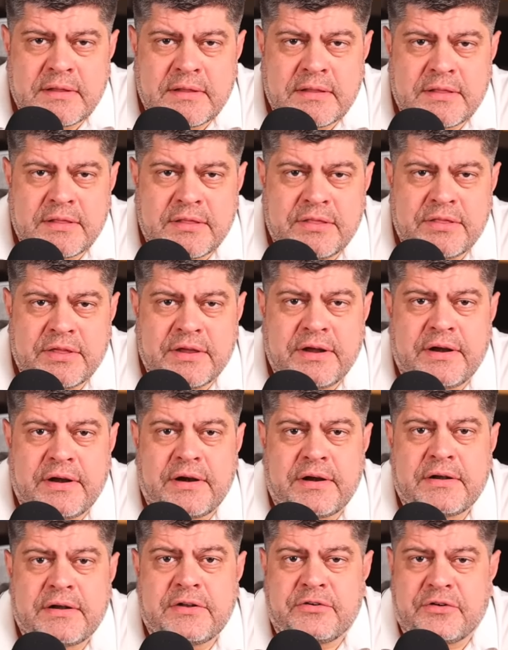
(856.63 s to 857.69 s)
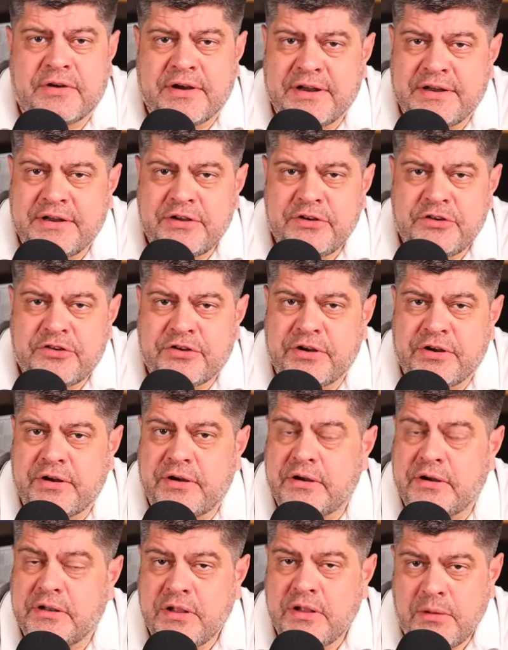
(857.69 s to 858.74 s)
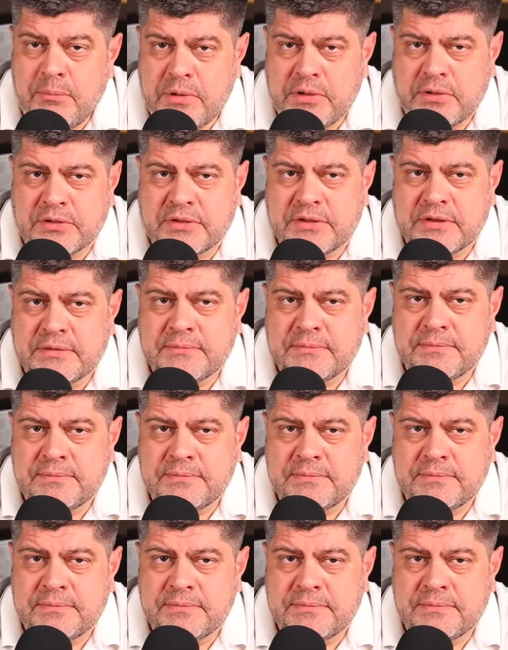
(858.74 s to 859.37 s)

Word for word: Their trading share doubled.